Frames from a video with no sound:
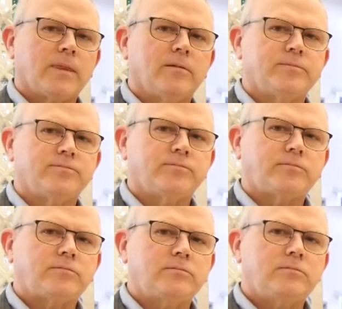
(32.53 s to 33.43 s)

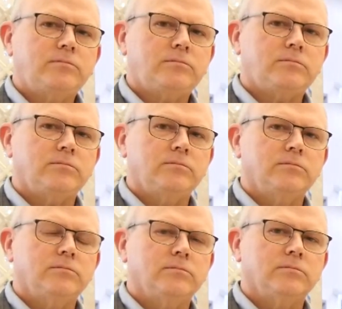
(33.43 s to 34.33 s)

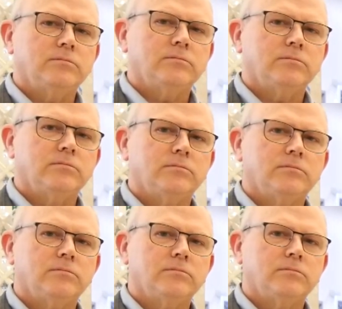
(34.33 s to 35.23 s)

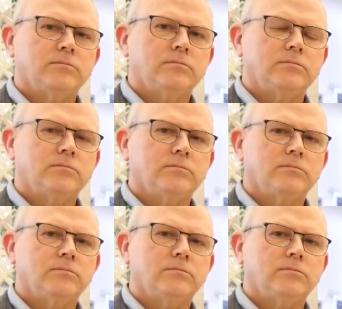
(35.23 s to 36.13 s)

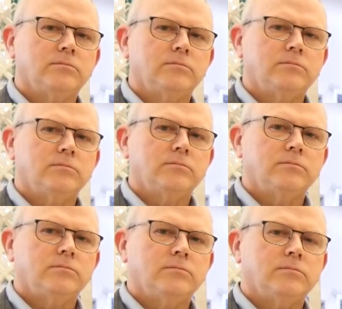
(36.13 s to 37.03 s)

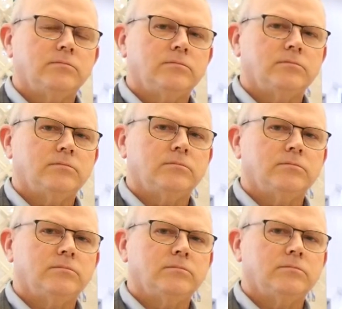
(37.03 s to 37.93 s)

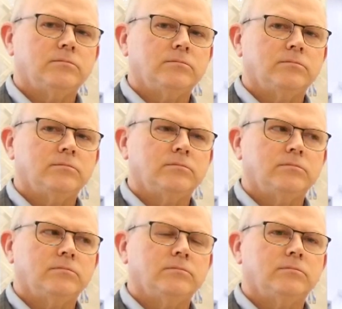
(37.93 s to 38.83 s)

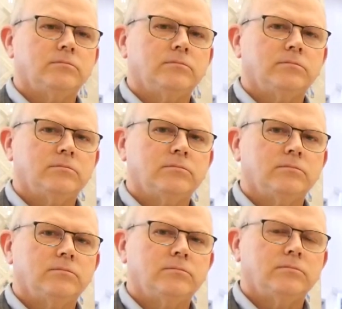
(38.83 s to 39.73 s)

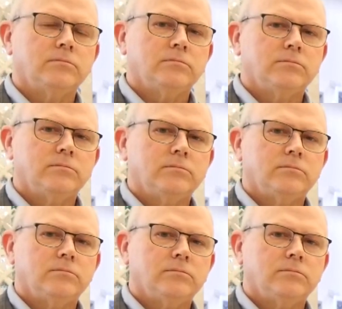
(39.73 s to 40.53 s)
This person isn't speaking.